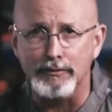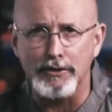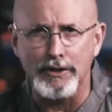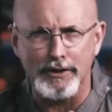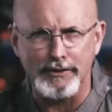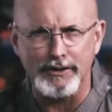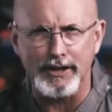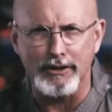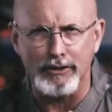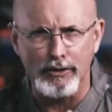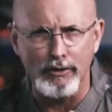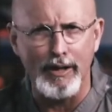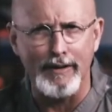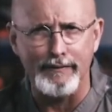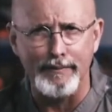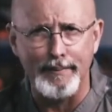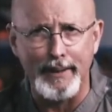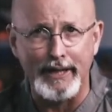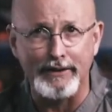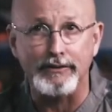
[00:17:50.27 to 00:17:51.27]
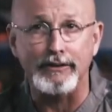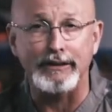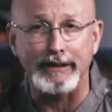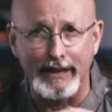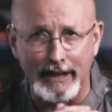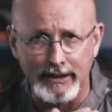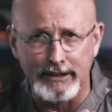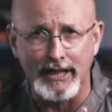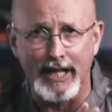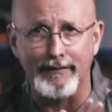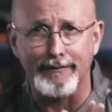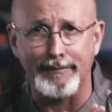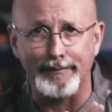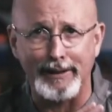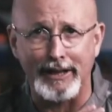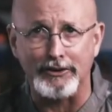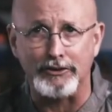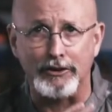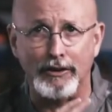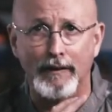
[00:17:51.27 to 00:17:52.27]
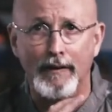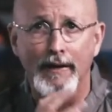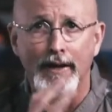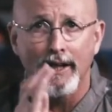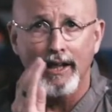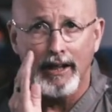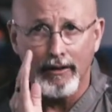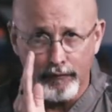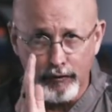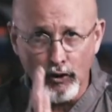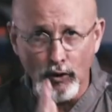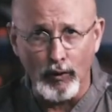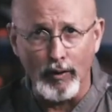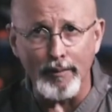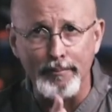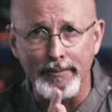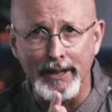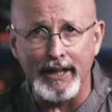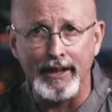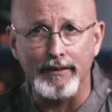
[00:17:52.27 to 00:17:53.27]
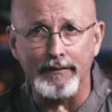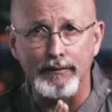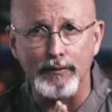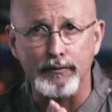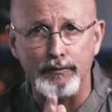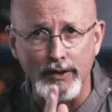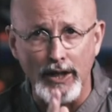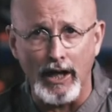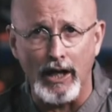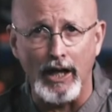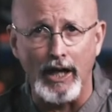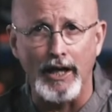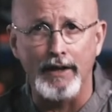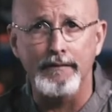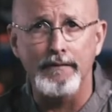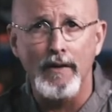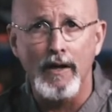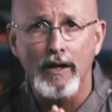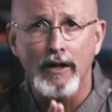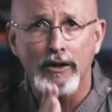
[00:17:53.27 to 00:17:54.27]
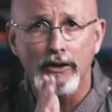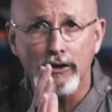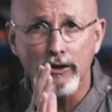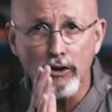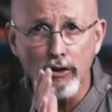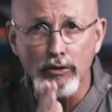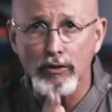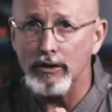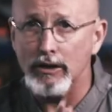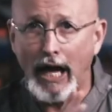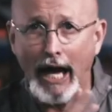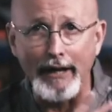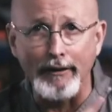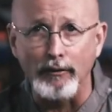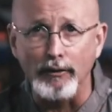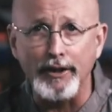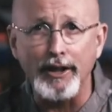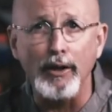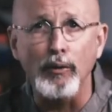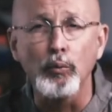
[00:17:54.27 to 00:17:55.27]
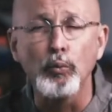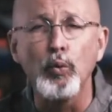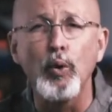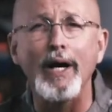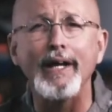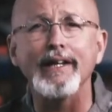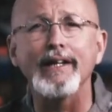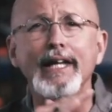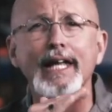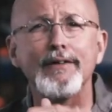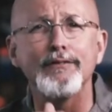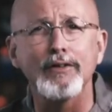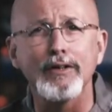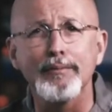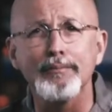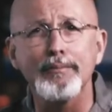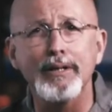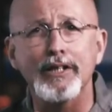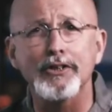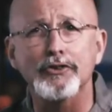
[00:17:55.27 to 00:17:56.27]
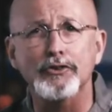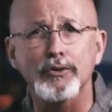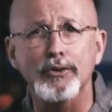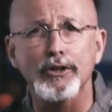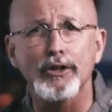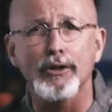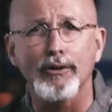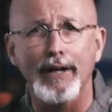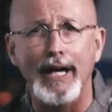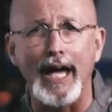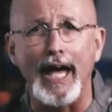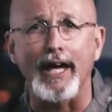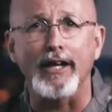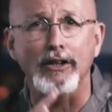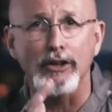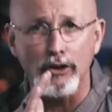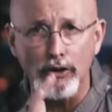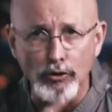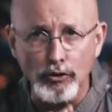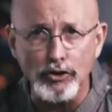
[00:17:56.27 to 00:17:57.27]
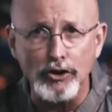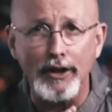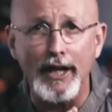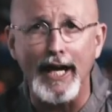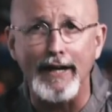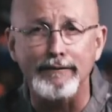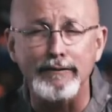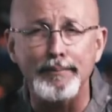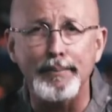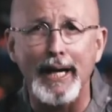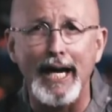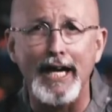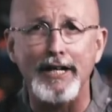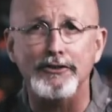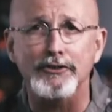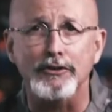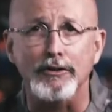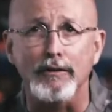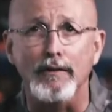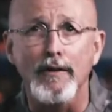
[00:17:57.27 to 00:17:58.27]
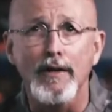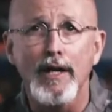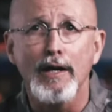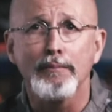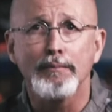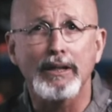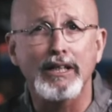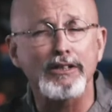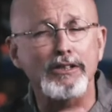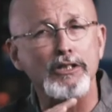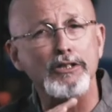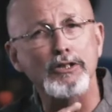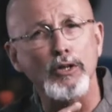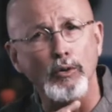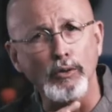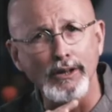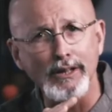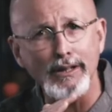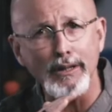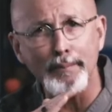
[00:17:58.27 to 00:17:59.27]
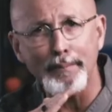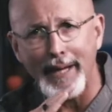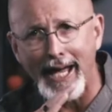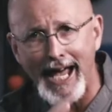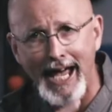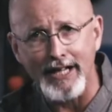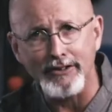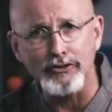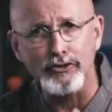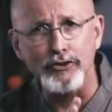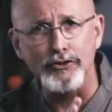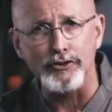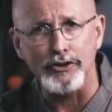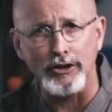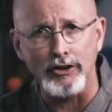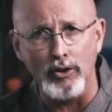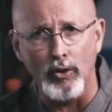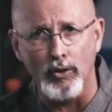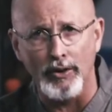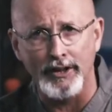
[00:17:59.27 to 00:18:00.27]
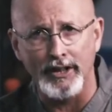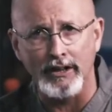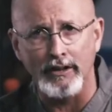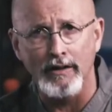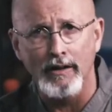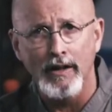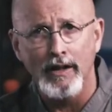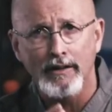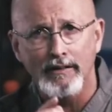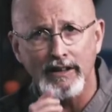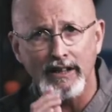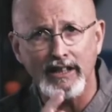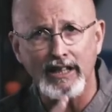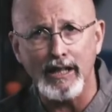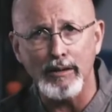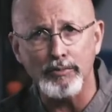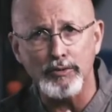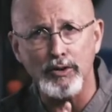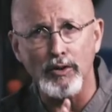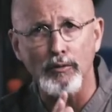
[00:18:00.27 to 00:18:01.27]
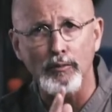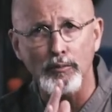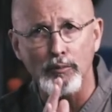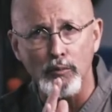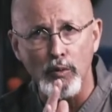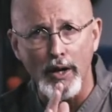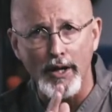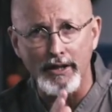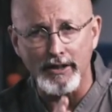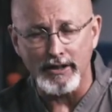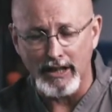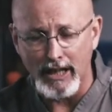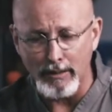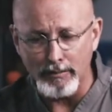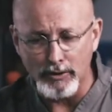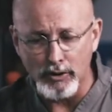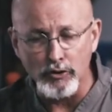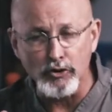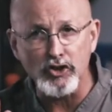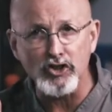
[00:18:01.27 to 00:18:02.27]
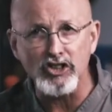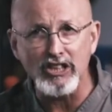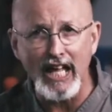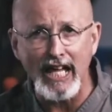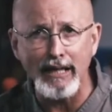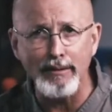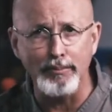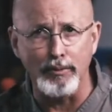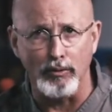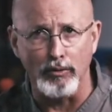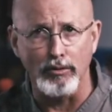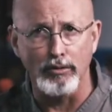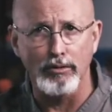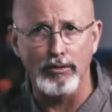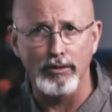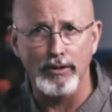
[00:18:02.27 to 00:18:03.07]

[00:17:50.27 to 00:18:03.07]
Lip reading: They say, you have a pastor? Yes, I have a pastor. If you're a man of God, I don't care what level of ministry you're at, you should have a pastor. Because it's only the pastor's anointing that keeps you stable.